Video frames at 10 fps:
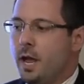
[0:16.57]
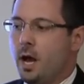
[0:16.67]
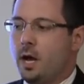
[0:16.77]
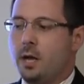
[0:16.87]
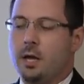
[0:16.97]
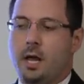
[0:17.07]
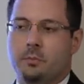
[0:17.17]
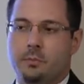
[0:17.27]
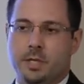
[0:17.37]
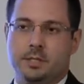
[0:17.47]

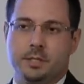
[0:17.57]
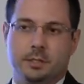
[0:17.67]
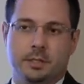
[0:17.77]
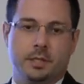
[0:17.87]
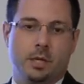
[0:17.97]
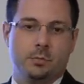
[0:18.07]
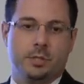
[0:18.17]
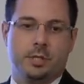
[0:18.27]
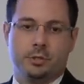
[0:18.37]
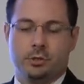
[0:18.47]
And basically it comes
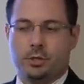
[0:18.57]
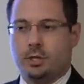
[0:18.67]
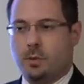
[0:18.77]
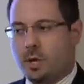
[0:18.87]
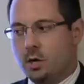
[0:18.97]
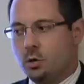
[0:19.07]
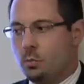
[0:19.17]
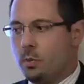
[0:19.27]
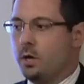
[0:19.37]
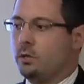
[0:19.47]
down to in the
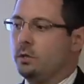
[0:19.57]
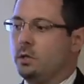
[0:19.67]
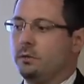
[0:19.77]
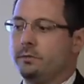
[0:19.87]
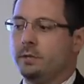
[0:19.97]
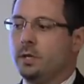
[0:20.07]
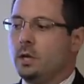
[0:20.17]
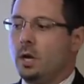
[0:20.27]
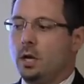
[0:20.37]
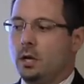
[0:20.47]
medical model of
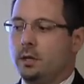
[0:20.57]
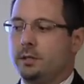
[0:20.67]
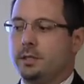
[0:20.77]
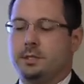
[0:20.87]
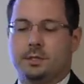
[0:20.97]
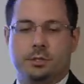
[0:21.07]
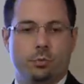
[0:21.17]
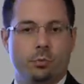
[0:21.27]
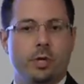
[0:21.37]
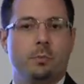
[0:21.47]
this
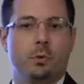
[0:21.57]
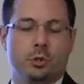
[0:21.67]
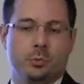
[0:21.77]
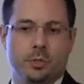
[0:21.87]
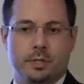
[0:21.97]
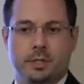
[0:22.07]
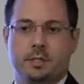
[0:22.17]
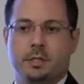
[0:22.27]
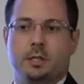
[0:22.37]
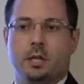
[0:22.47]
reimbursement
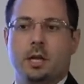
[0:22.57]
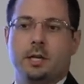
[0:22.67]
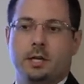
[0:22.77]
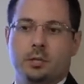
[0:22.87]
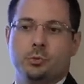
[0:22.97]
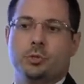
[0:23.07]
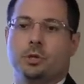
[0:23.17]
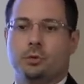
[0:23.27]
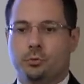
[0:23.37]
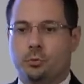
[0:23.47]
that's declining as we
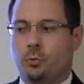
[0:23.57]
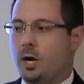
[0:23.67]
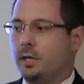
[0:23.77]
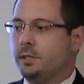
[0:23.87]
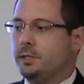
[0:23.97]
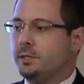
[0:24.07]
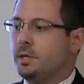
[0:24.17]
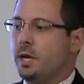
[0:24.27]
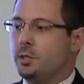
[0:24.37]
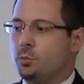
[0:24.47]
go through practice,
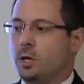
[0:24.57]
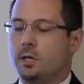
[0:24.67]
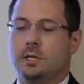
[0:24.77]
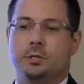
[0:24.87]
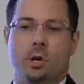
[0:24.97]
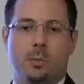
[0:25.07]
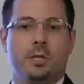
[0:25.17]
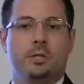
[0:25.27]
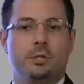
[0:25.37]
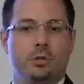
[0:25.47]
as well as our
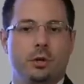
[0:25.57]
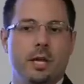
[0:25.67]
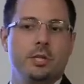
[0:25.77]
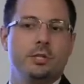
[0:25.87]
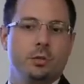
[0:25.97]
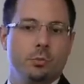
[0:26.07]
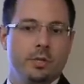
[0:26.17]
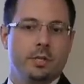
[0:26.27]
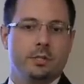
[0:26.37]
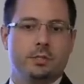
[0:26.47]
patients are aging
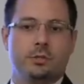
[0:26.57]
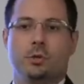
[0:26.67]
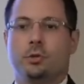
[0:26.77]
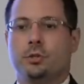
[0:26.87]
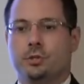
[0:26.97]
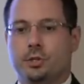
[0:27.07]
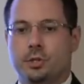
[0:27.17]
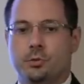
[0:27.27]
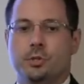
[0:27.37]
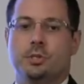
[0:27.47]
with us. So there's an
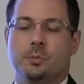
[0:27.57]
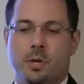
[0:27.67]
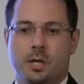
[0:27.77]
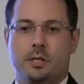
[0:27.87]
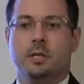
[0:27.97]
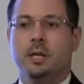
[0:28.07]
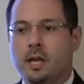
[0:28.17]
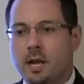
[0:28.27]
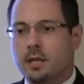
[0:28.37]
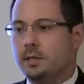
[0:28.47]
increased demand
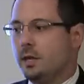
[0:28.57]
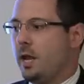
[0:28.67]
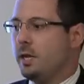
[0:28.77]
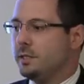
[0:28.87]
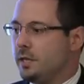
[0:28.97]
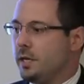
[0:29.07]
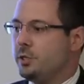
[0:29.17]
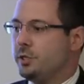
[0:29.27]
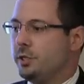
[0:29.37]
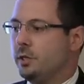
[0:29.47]
in the
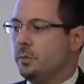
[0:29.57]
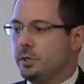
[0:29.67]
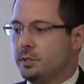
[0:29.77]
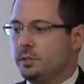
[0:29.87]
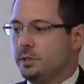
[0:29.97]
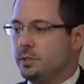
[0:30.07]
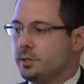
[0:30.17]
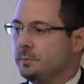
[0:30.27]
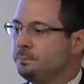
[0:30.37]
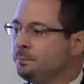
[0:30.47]
anti-aging
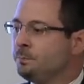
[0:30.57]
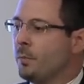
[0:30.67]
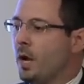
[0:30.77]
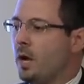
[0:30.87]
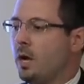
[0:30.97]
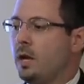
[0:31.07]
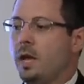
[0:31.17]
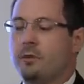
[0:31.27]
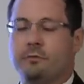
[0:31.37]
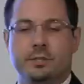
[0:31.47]
business.
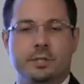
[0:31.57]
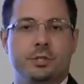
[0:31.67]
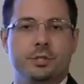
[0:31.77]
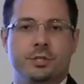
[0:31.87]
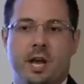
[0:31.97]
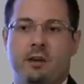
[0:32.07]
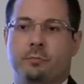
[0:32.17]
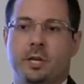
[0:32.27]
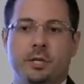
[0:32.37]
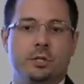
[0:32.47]
And physicians
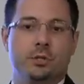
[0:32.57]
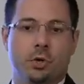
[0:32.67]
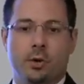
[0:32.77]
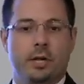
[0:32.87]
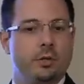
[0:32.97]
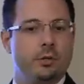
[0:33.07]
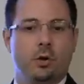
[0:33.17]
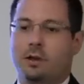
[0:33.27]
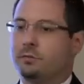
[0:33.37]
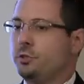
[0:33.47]
have patients already. You
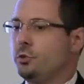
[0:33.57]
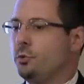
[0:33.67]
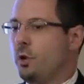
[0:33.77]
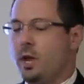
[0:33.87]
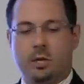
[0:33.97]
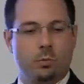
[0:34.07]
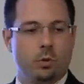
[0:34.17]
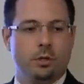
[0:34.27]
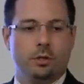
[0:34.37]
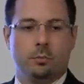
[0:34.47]
don't have to do any
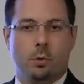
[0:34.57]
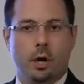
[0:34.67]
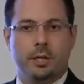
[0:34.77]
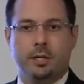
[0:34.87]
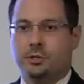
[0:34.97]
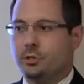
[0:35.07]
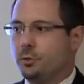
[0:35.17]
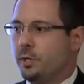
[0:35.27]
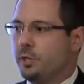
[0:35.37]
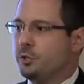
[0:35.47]
work marketing to
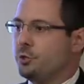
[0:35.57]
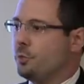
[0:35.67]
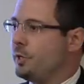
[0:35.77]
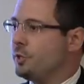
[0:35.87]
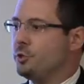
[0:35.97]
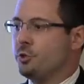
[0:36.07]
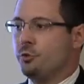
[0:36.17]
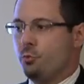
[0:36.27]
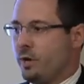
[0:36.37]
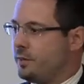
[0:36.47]
your patients. Your patients
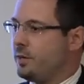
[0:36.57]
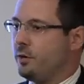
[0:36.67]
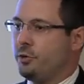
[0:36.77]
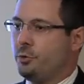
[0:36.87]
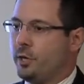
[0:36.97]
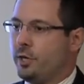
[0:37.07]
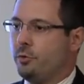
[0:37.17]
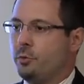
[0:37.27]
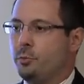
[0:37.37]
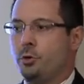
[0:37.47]
are right there in your waiting room.